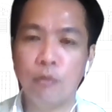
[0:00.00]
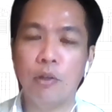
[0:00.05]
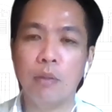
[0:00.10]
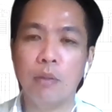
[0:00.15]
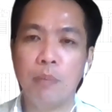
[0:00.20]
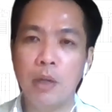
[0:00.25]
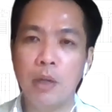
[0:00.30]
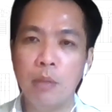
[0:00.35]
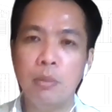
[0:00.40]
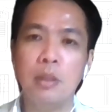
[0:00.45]
for
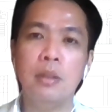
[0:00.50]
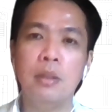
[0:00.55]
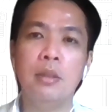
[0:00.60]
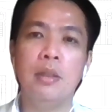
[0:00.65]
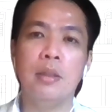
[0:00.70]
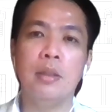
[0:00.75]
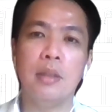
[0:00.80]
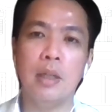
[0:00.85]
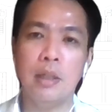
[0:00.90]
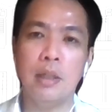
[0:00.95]
the
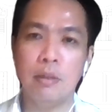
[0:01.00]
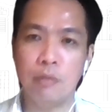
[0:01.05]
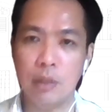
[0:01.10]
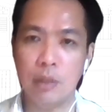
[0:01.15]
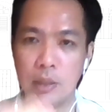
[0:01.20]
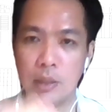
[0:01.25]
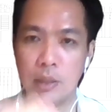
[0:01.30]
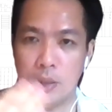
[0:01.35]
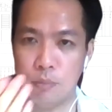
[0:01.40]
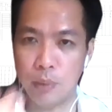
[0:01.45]
payment, and then if
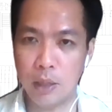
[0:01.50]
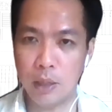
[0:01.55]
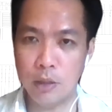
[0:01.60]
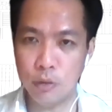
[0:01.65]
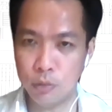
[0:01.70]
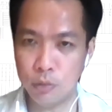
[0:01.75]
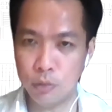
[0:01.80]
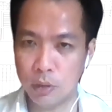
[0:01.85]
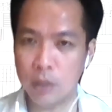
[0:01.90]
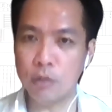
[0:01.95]
they don't pay
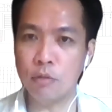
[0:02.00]
you, then you